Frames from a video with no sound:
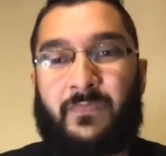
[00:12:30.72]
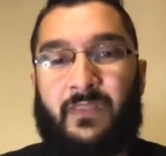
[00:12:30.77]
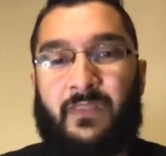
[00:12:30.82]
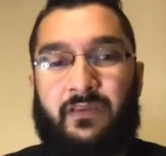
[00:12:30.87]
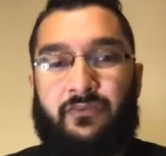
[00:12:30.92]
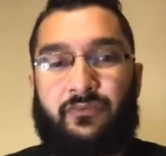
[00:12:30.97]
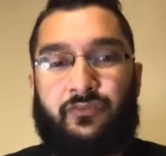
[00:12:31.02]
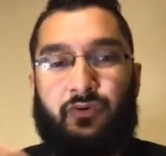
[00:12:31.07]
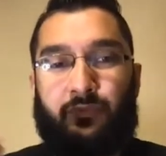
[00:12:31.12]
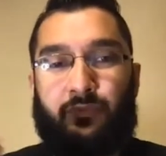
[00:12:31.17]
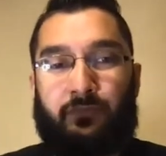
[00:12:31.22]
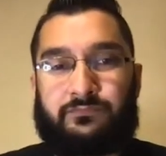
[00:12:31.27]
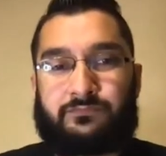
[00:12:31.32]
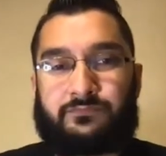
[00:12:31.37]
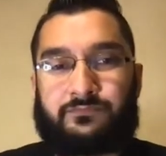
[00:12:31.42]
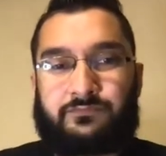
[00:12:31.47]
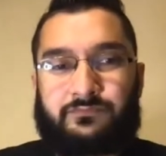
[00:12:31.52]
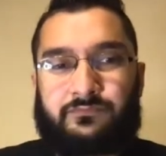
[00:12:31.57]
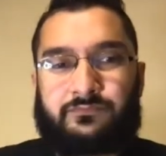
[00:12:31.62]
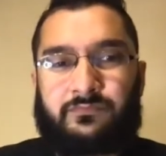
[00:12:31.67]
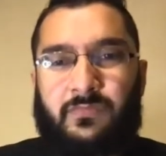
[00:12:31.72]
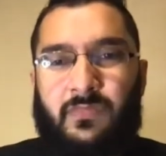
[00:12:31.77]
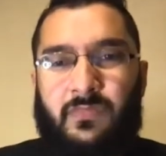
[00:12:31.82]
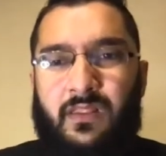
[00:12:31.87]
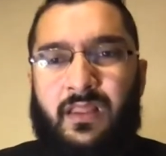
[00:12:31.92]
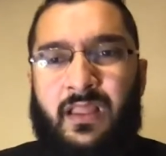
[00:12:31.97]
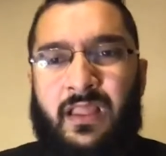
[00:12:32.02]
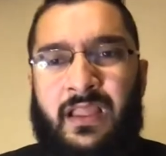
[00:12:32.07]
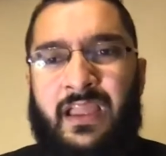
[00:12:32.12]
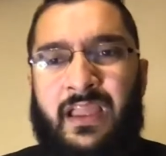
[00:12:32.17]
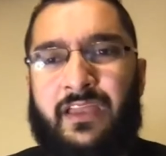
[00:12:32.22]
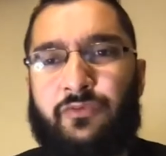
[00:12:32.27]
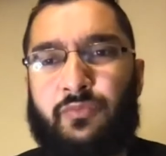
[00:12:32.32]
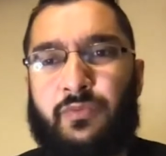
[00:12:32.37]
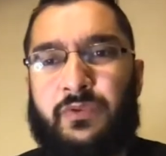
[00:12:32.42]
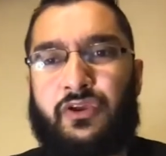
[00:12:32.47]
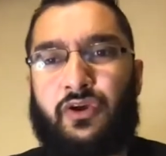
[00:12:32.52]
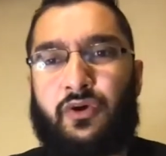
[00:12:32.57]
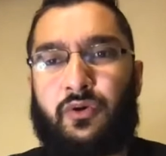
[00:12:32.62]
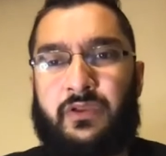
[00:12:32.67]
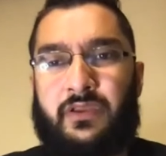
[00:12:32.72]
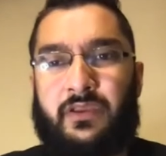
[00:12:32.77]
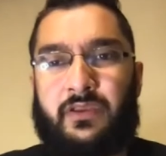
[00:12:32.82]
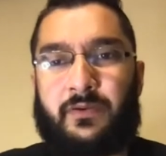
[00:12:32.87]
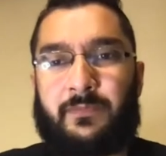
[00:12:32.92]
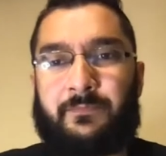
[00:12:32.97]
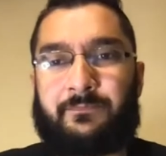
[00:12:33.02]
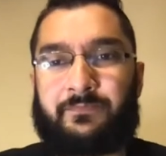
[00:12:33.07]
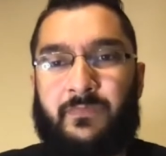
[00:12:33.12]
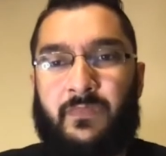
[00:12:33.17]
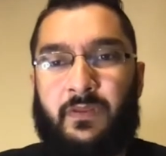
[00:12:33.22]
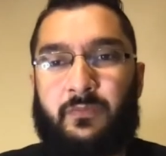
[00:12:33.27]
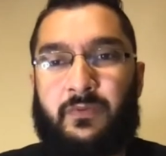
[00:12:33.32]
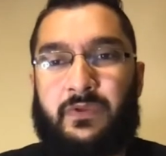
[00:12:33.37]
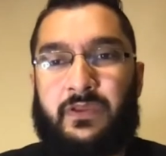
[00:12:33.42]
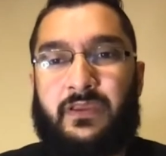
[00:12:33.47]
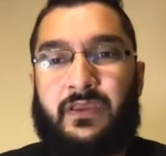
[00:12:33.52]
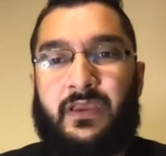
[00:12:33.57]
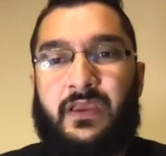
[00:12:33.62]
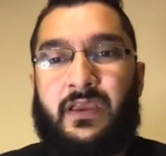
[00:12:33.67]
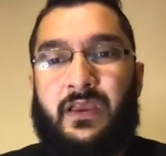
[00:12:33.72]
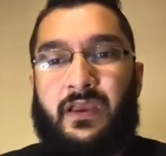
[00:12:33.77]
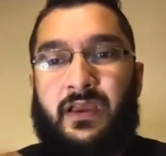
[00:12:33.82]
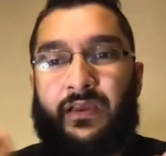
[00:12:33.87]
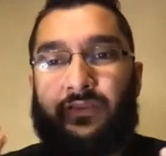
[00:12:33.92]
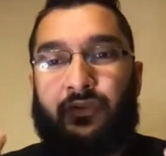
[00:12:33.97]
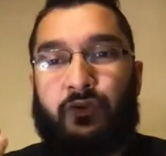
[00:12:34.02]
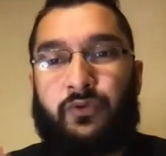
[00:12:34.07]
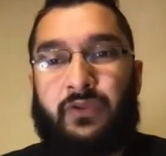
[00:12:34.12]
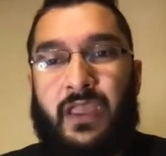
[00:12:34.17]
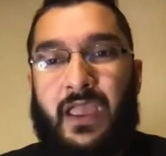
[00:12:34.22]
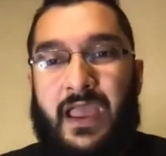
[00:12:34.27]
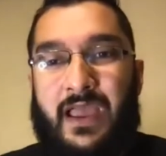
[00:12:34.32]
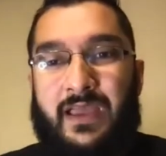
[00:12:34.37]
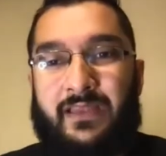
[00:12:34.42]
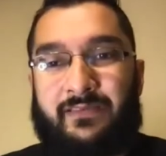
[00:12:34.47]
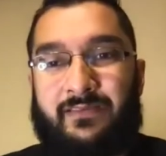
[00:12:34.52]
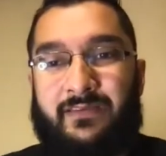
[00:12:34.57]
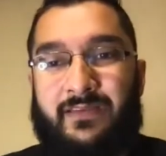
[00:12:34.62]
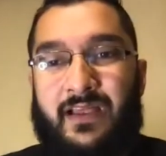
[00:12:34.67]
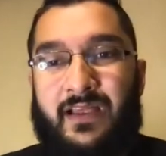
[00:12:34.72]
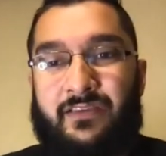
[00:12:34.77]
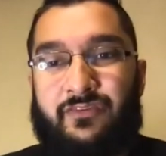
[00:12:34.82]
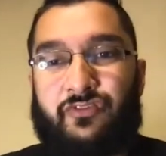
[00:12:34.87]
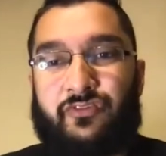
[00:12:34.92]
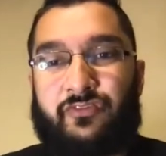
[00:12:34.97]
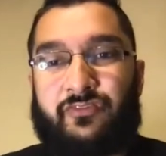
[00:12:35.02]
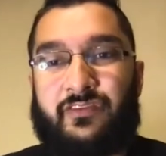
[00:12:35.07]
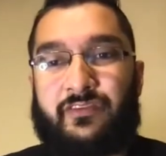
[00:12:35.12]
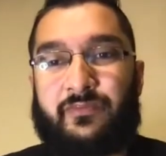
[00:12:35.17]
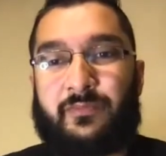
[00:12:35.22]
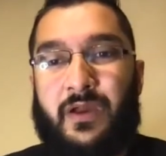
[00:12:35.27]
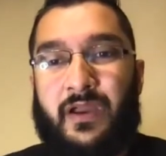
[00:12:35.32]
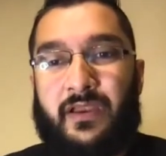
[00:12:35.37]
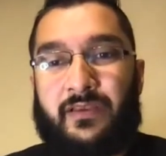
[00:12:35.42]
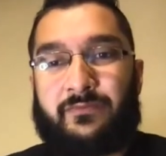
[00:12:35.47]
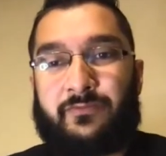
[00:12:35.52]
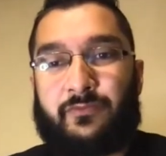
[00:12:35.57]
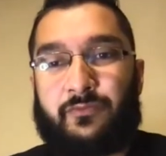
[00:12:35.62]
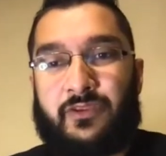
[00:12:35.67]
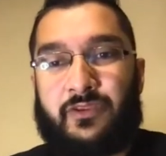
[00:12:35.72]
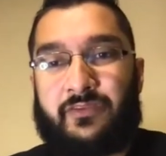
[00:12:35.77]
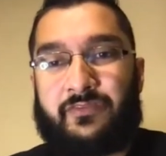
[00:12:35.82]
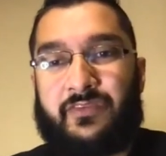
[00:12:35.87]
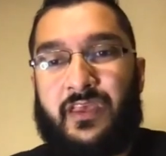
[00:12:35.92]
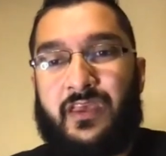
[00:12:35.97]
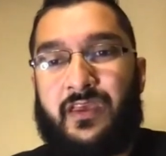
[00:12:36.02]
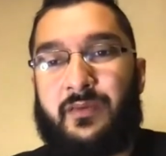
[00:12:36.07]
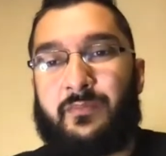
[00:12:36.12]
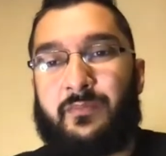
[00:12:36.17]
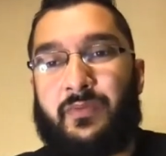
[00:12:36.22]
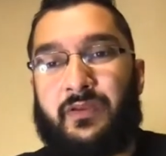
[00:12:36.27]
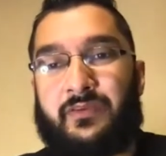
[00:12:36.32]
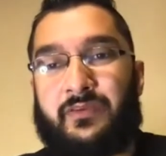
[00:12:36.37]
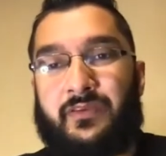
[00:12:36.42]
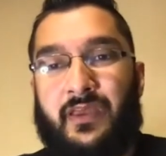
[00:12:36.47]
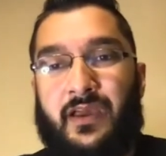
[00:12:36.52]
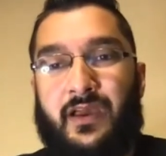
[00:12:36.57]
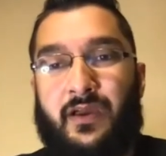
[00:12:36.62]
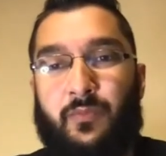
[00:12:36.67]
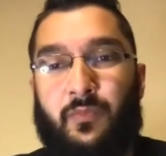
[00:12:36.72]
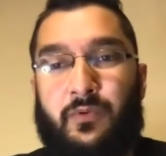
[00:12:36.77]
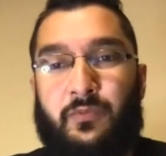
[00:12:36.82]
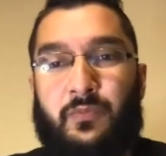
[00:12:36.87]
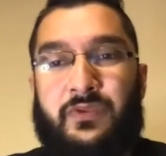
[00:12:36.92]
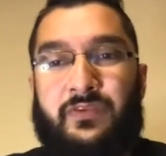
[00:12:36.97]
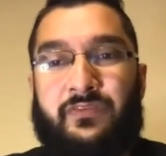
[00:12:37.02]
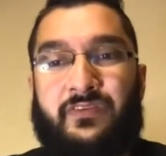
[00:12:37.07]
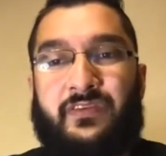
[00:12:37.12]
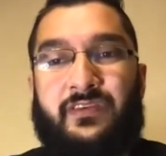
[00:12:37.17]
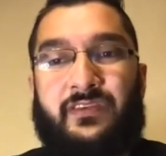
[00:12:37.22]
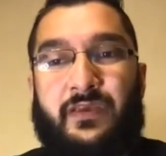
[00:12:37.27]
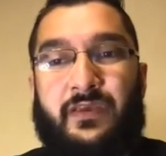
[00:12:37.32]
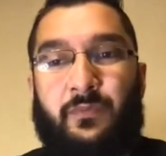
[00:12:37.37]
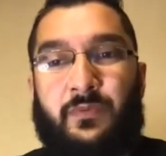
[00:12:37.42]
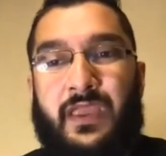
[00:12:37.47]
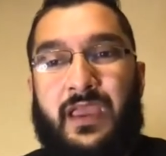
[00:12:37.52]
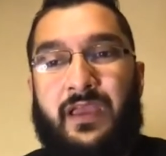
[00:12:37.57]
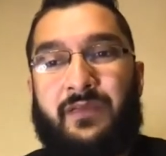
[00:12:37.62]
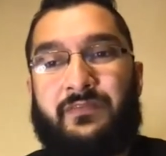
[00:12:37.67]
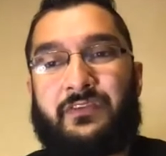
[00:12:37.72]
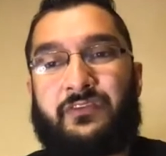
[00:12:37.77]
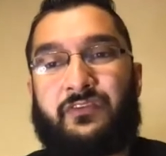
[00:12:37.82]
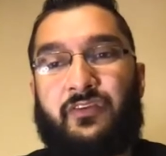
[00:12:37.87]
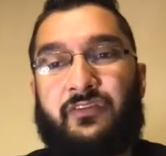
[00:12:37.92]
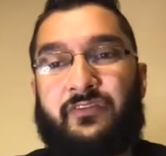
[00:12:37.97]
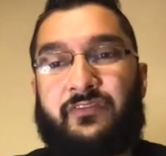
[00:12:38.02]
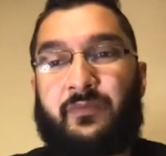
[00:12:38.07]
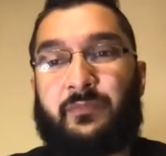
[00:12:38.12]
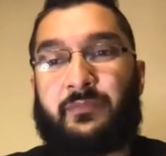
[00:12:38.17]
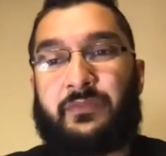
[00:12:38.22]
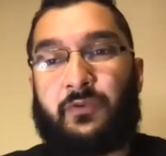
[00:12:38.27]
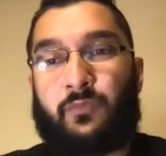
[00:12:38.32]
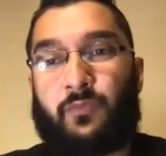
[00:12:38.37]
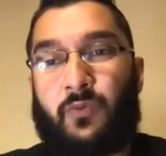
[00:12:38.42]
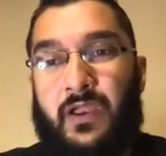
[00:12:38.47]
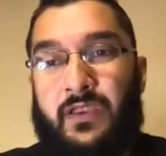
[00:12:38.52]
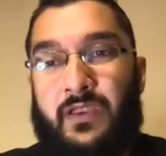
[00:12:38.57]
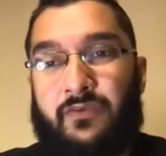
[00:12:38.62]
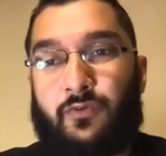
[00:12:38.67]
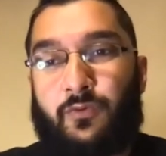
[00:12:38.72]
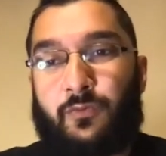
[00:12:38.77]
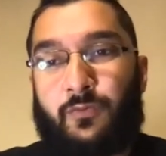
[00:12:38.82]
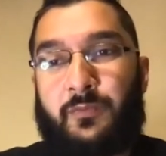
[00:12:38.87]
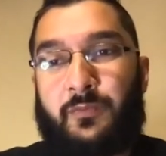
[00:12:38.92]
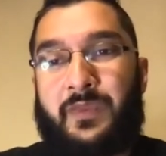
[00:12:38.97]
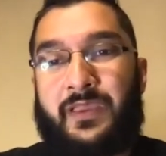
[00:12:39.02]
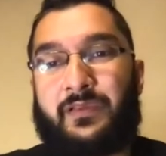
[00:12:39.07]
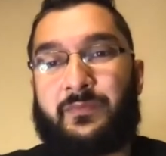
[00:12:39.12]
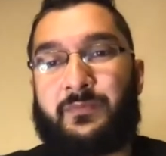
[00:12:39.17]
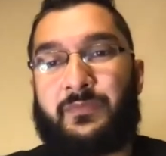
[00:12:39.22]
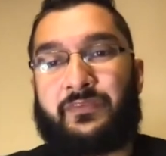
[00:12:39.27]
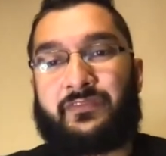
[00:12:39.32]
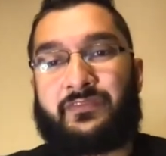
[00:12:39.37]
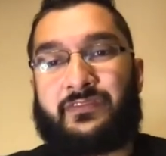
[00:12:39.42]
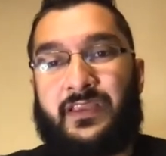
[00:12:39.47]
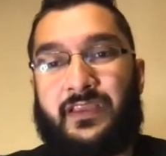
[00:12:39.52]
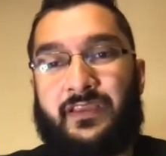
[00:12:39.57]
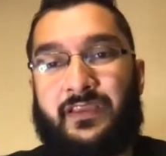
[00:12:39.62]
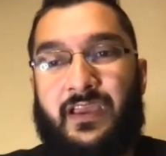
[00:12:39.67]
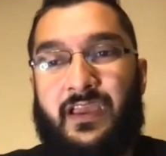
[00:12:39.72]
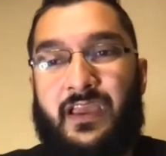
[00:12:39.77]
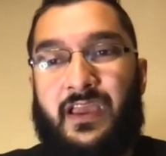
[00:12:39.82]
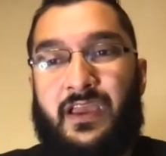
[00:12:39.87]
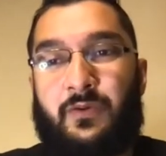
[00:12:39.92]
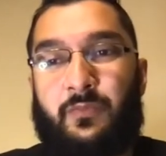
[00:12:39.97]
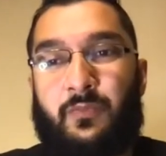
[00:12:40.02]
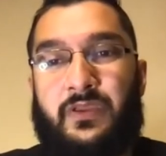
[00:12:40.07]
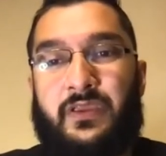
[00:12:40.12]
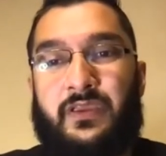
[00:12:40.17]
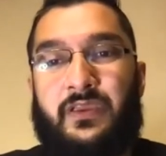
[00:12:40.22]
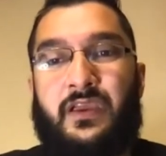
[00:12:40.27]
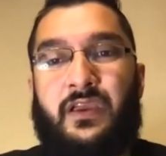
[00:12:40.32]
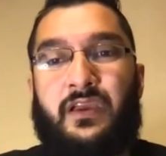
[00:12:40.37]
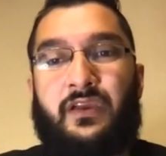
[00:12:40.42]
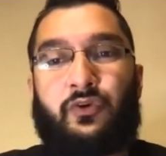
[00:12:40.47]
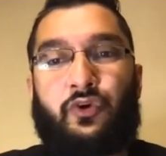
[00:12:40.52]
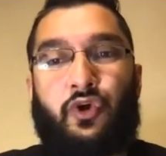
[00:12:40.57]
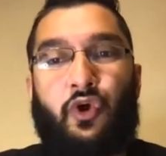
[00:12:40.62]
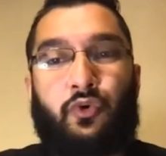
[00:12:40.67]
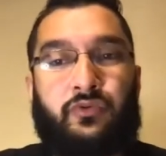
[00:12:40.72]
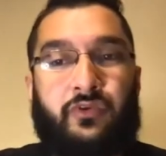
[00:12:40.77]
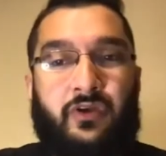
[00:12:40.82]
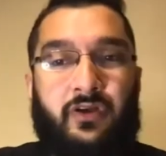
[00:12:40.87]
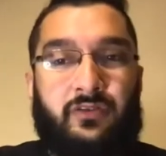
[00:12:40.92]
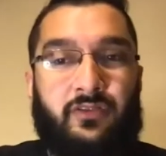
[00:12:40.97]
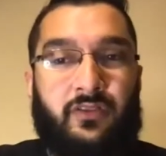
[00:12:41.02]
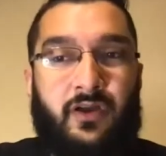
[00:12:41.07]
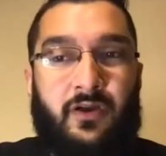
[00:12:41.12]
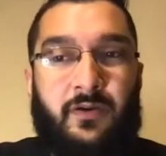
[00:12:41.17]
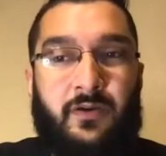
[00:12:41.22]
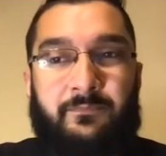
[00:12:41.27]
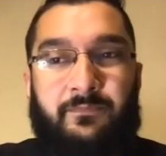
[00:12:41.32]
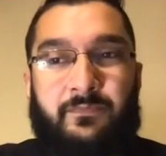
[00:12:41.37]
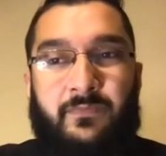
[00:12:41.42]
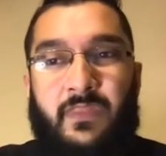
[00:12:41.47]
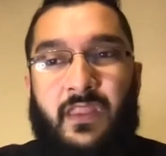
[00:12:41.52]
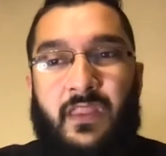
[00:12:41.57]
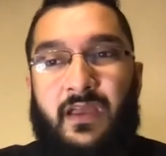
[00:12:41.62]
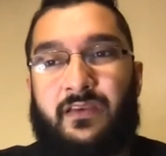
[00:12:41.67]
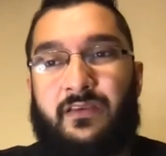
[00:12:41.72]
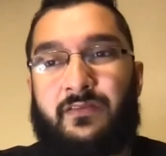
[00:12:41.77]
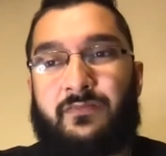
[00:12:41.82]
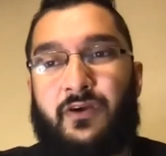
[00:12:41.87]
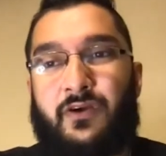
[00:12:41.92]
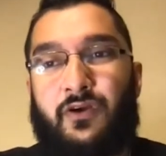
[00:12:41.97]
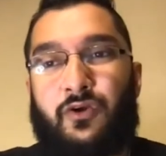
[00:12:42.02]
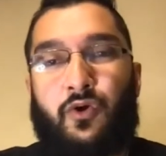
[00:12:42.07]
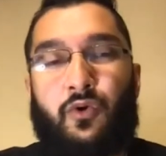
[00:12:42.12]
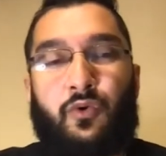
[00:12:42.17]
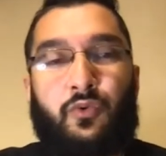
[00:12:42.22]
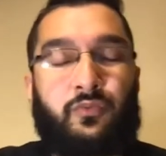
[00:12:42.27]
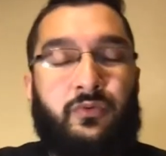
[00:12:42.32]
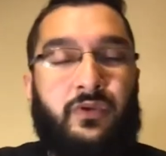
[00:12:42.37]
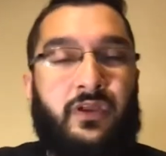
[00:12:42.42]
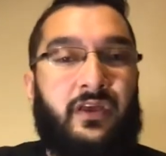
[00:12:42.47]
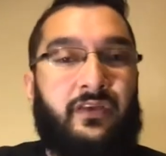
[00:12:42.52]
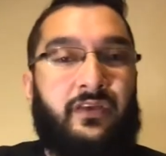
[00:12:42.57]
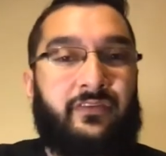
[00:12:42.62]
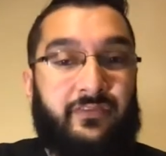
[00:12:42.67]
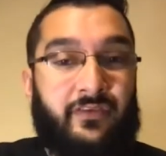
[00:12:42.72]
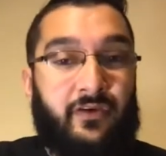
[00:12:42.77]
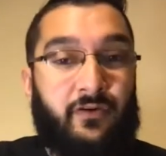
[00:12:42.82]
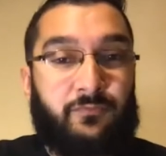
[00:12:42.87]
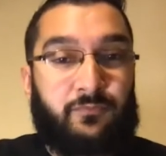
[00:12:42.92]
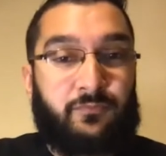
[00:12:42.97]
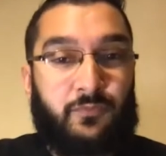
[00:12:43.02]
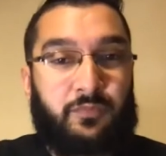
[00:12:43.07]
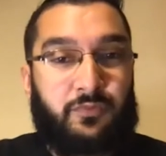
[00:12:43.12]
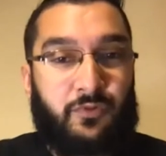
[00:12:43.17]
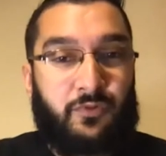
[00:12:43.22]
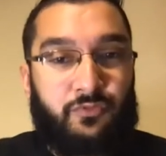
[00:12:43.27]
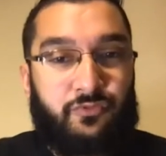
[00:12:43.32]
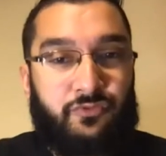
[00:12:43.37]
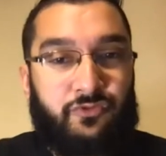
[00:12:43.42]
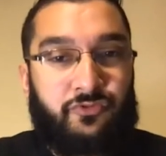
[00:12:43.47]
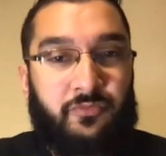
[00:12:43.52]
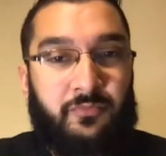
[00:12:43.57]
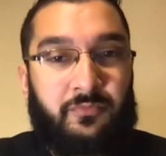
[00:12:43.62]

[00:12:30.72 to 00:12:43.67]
So as we go here, we look at not just this mindfulness, but when we see that we haven't done something right or we make a mistake, we go to Allah, not of our own self-reproach,